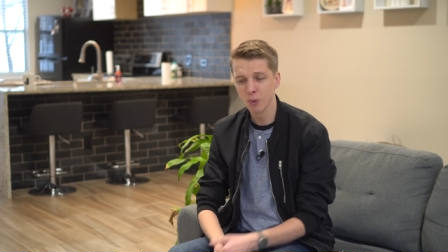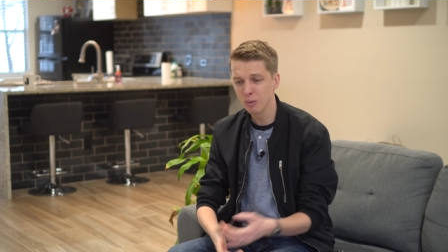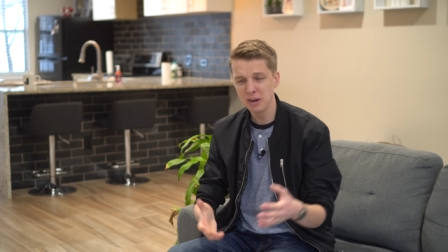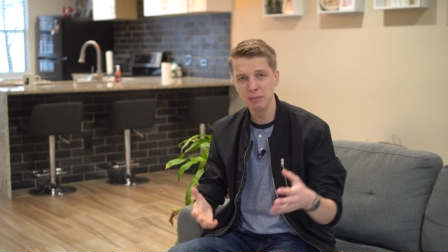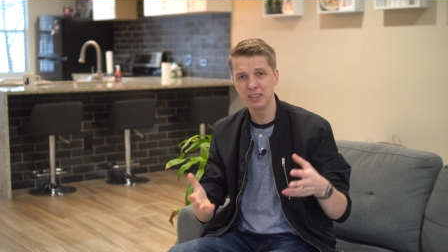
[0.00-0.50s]

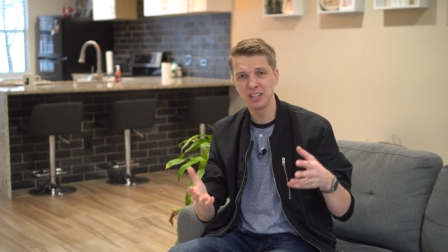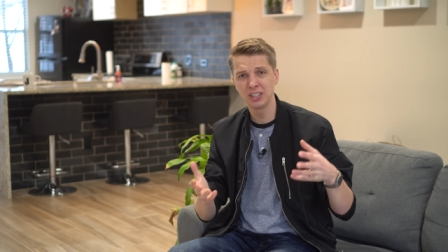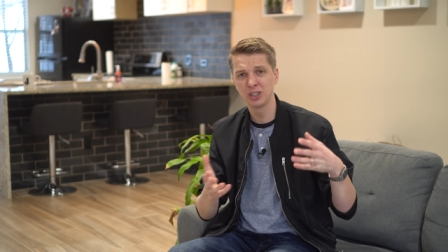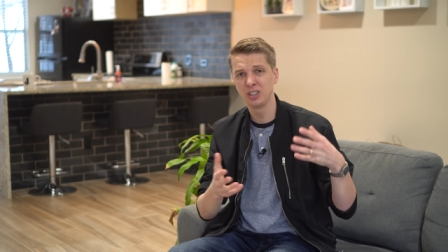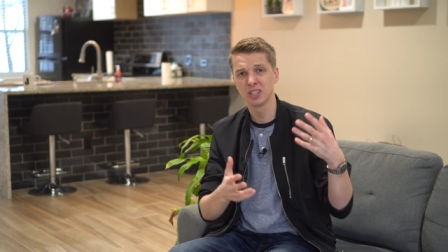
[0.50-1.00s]
or maybe they
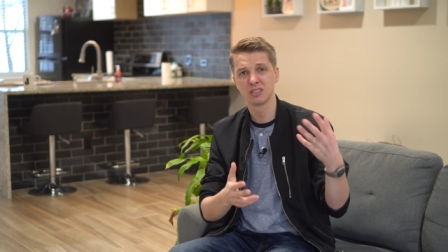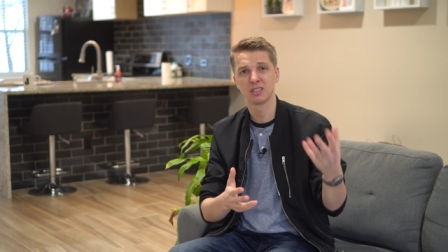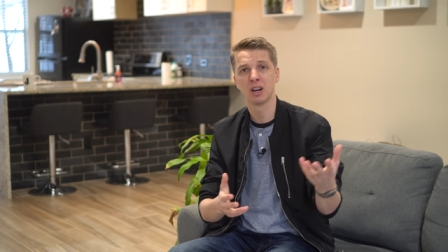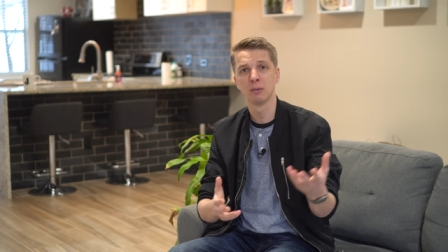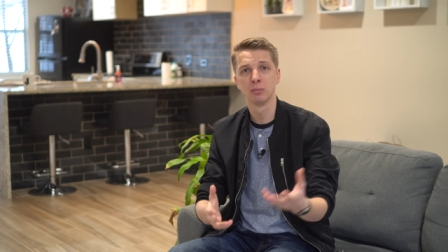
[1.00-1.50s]
should
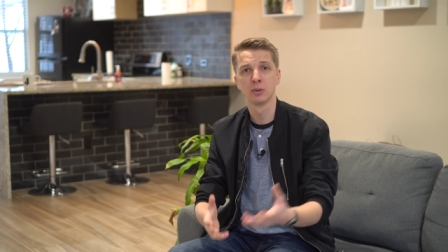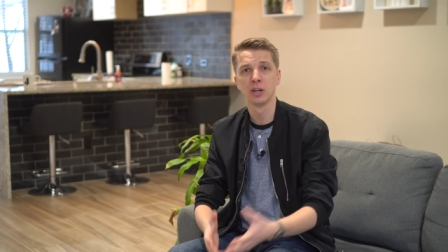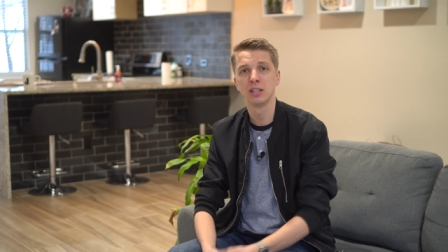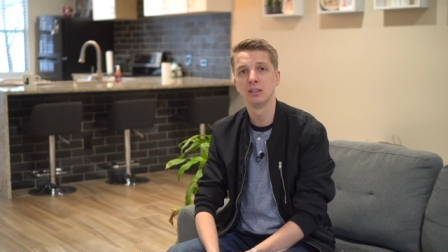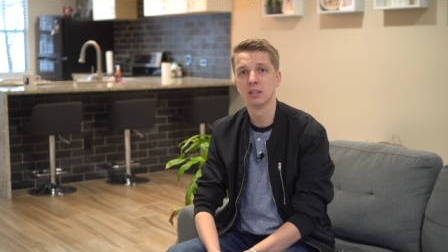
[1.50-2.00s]
just
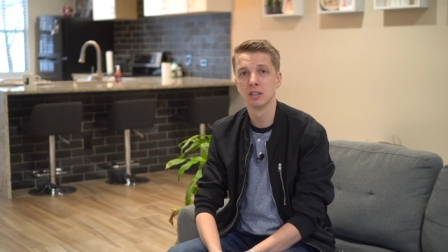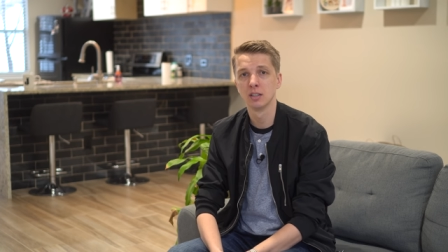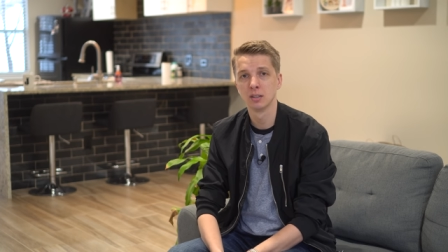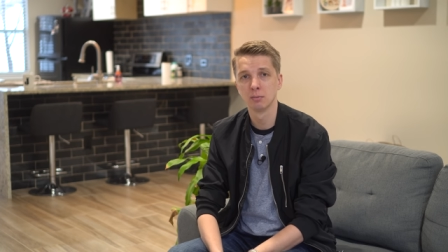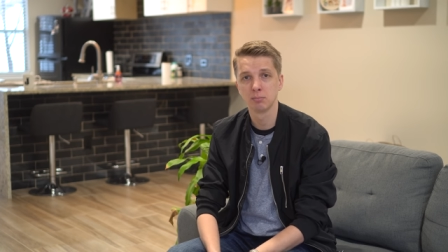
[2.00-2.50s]
upgrade
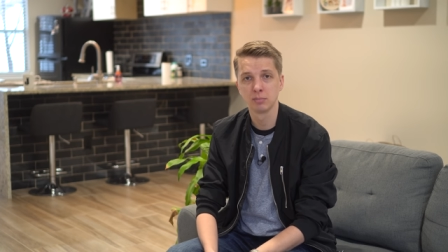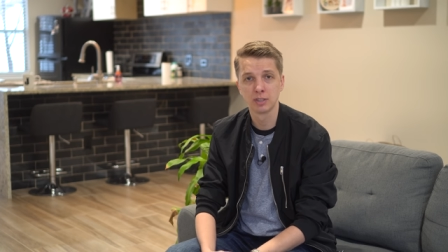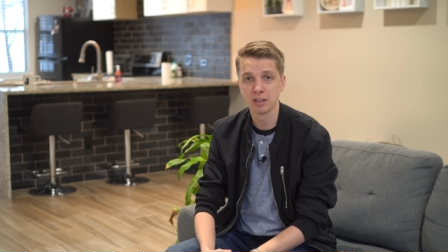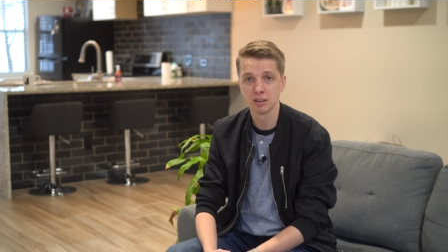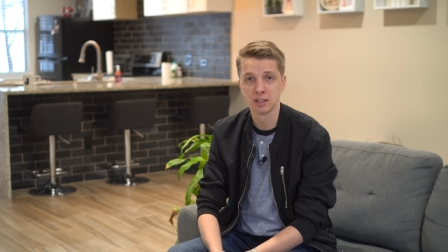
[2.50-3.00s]
the
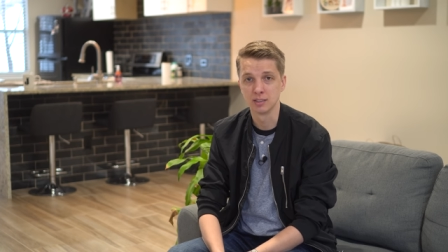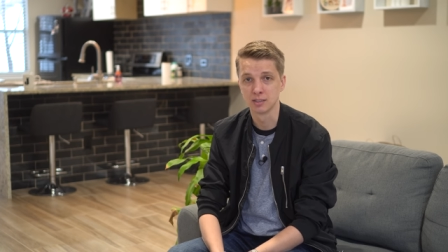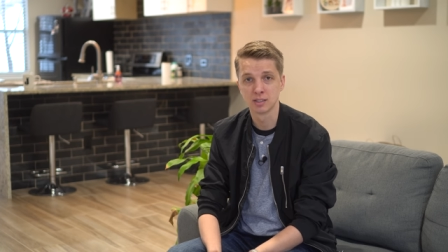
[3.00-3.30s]
kit lens,